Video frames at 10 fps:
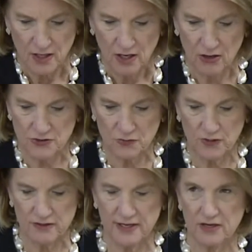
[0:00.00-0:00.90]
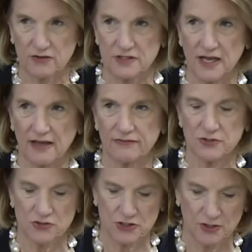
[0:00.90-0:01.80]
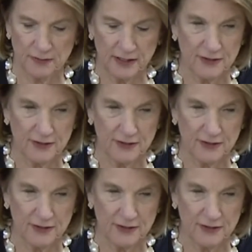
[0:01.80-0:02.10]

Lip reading: I also want to thank our staff, Mr. Chairman.